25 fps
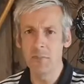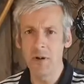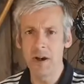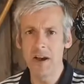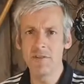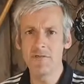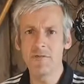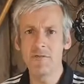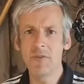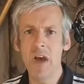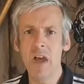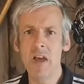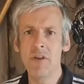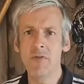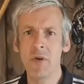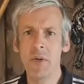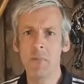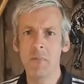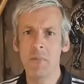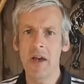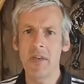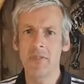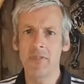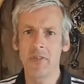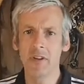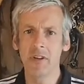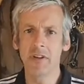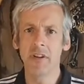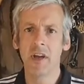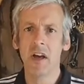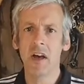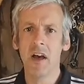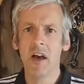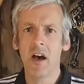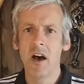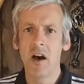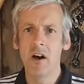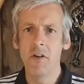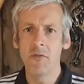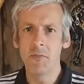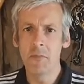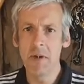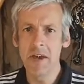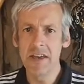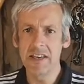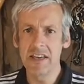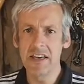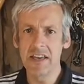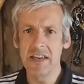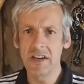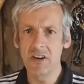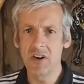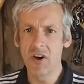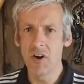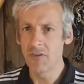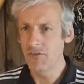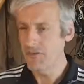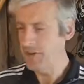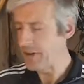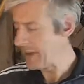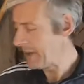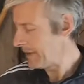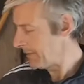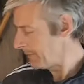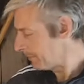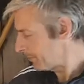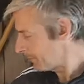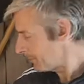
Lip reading: my favourite method of making coffee.